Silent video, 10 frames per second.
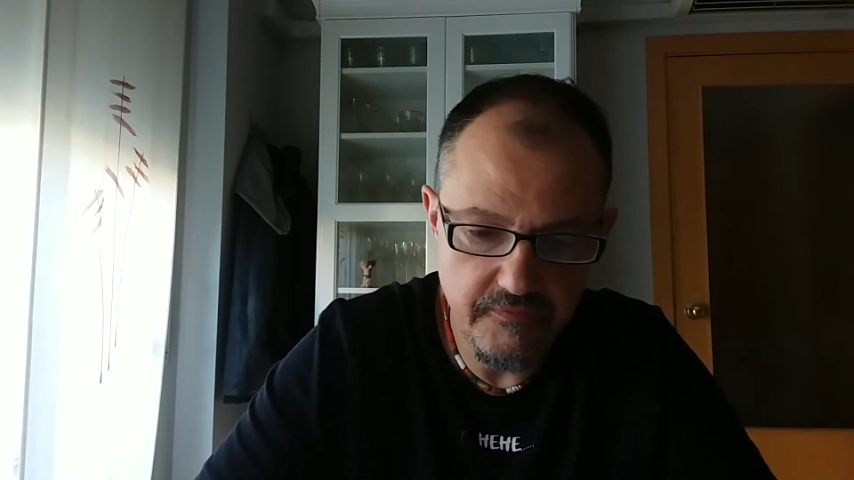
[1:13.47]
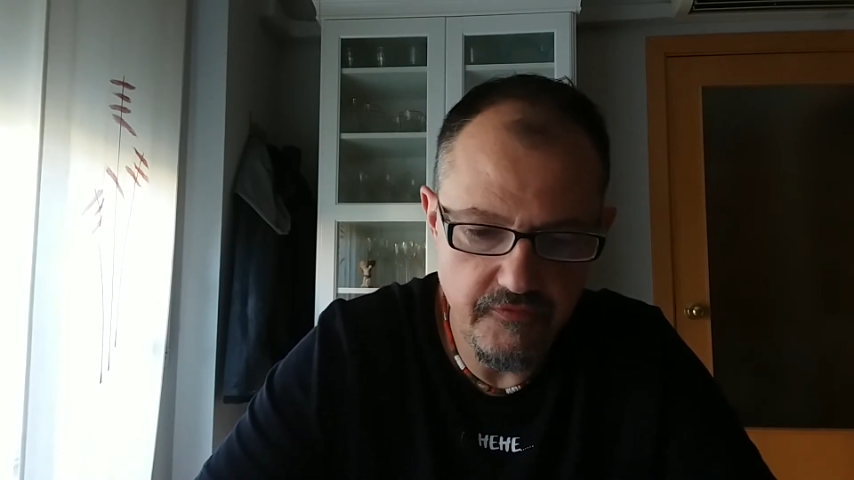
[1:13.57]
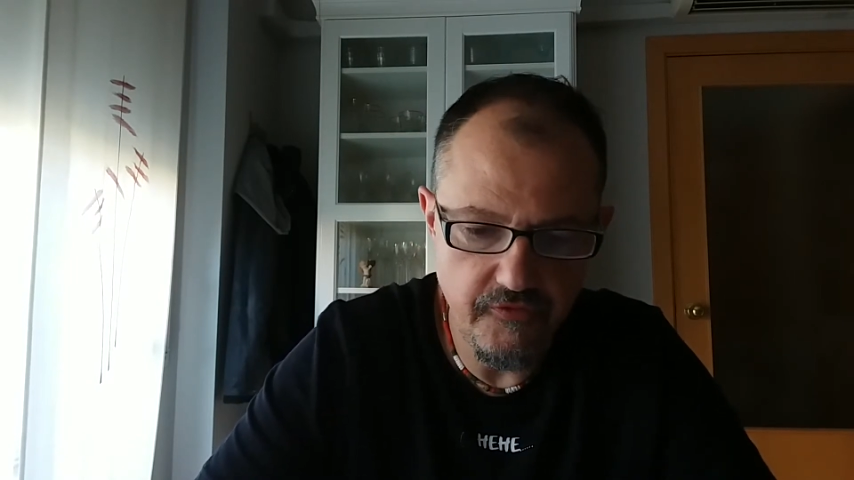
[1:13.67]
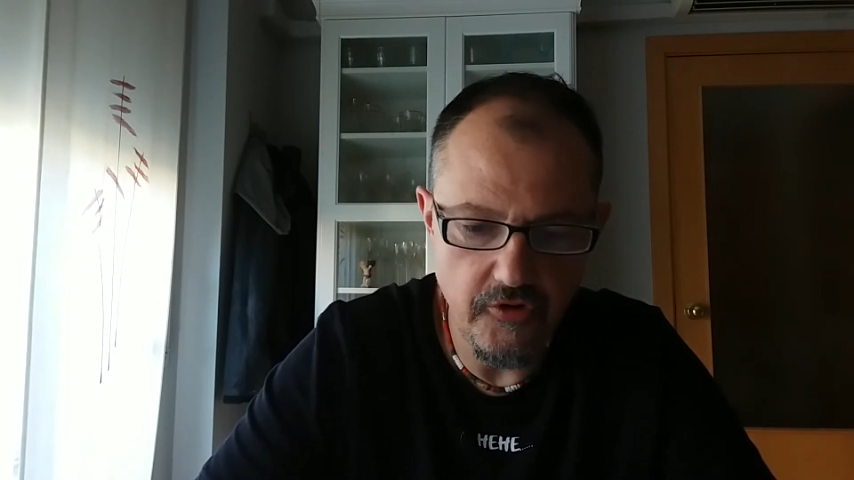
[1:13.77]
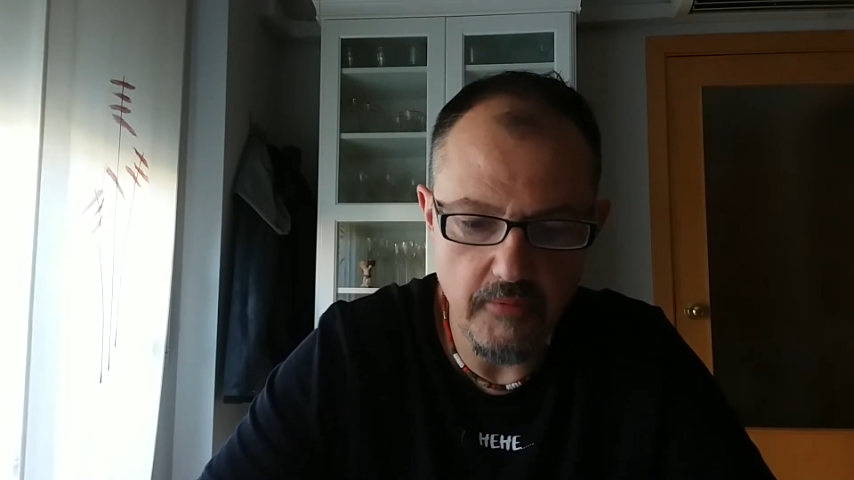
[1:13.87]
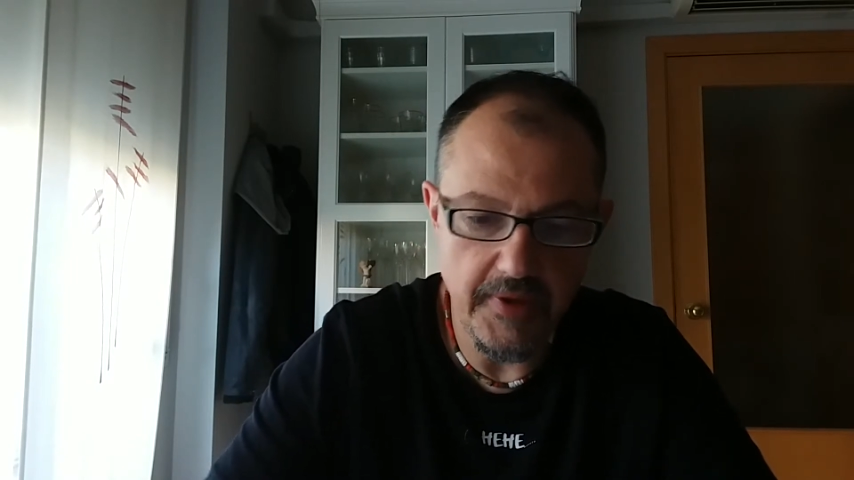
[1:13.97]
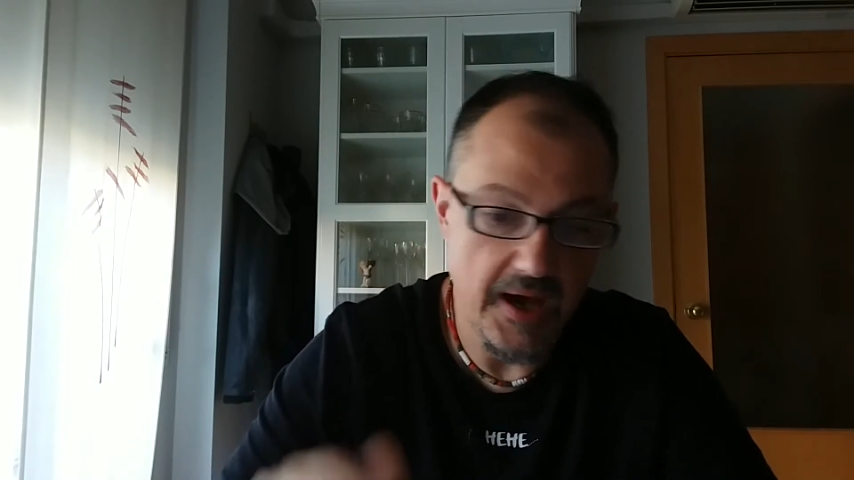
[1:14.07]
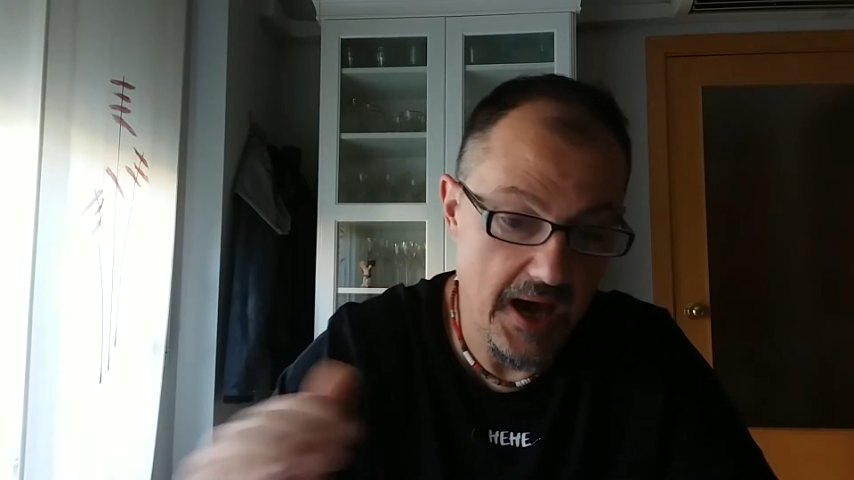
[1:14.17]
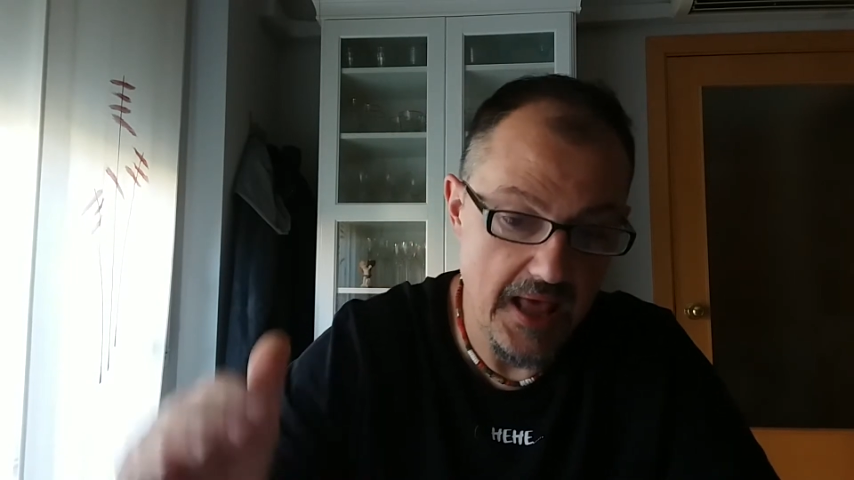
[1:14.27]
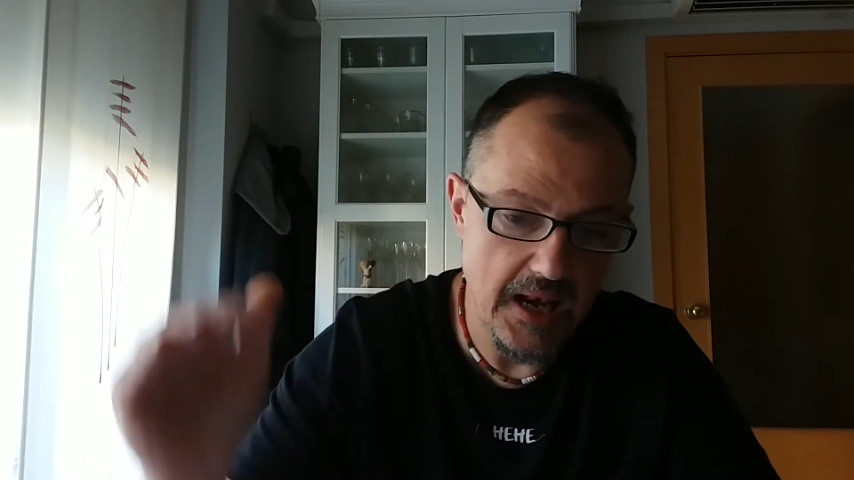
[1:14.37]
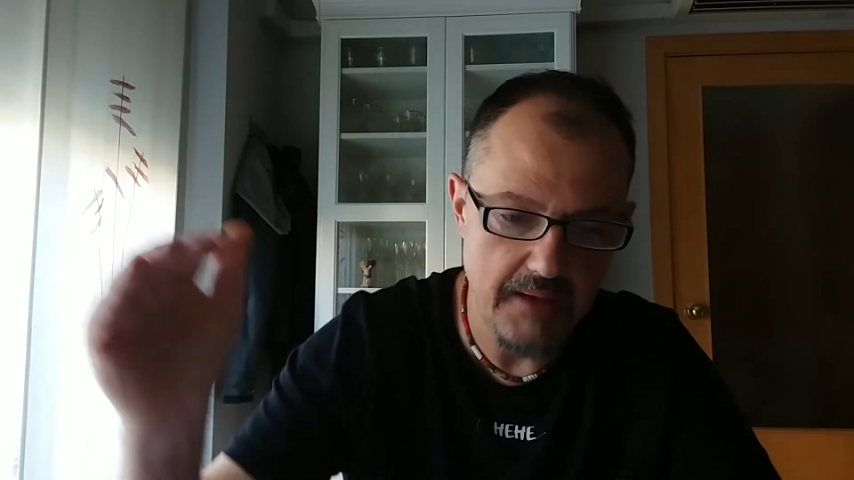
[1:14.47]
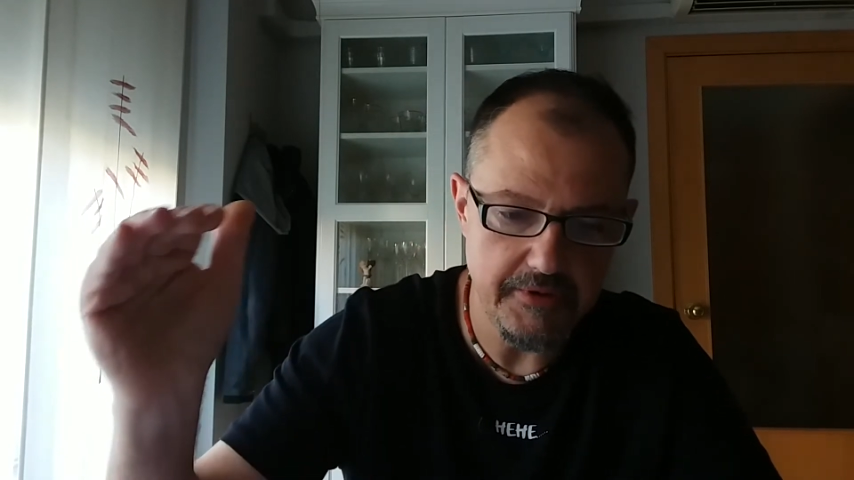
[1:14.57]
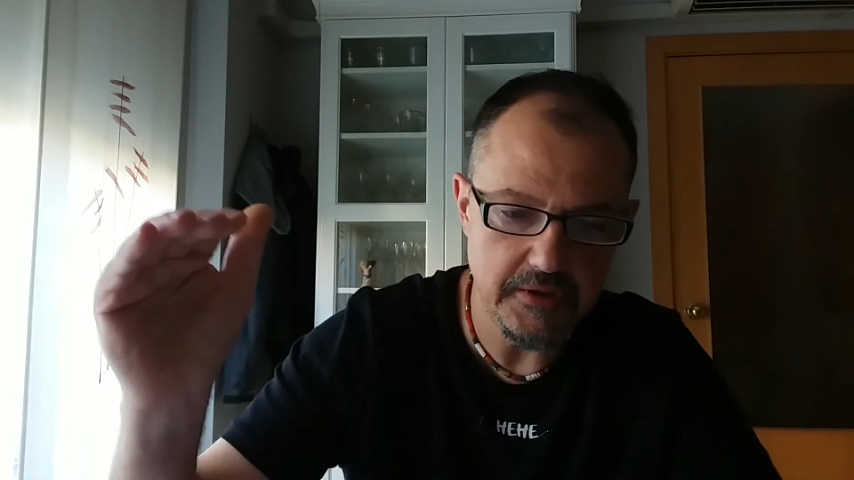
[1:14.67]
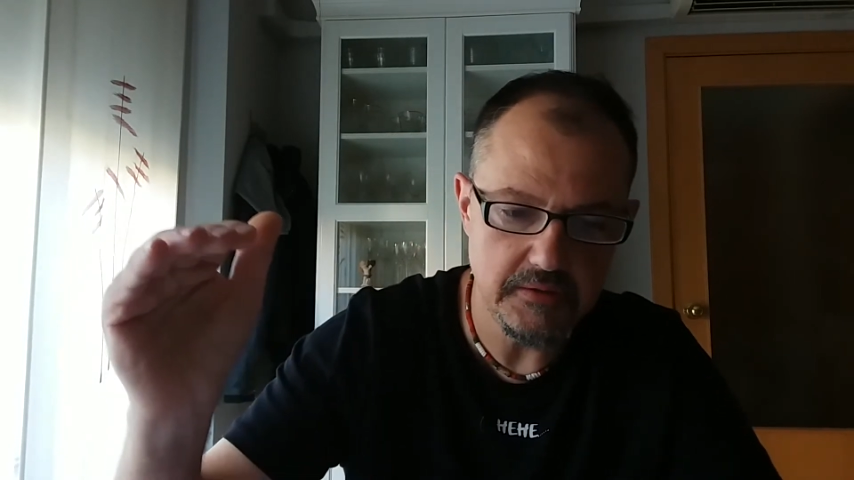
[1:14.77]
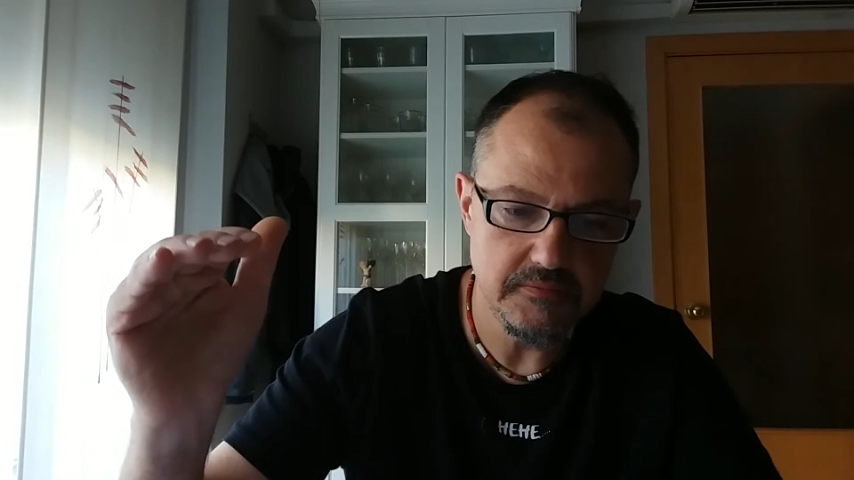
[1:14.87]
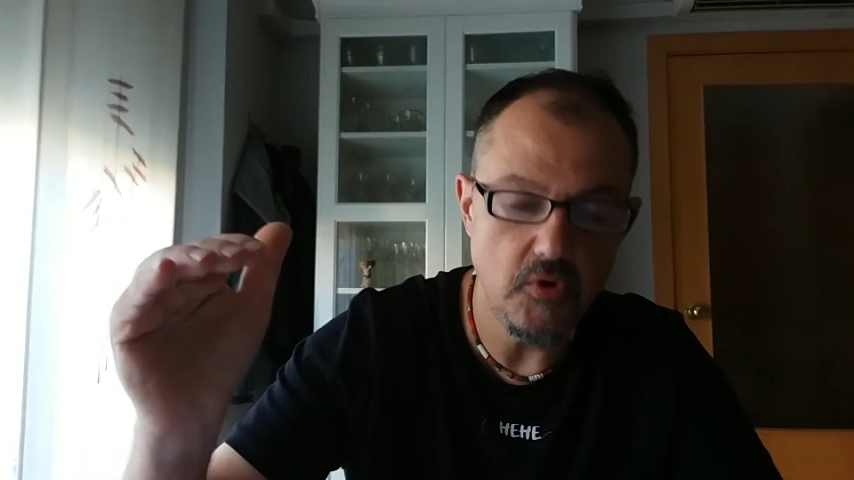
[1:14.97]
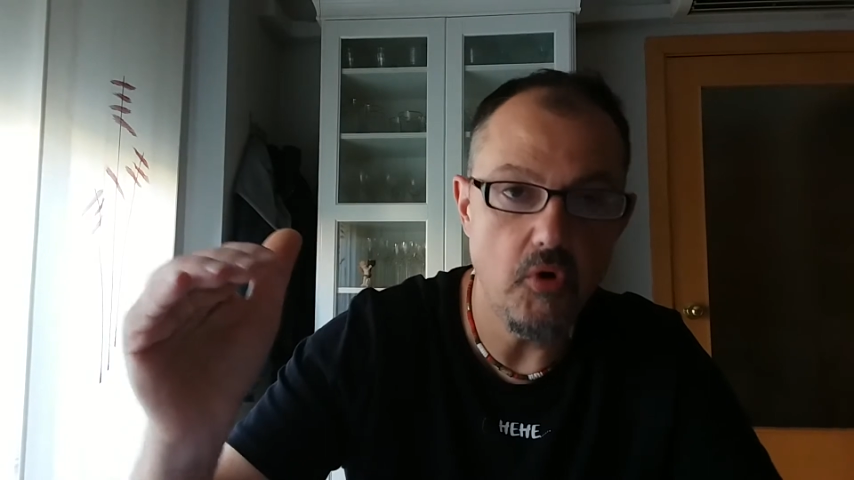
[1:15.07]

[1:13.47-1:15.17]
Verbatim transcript: from a high level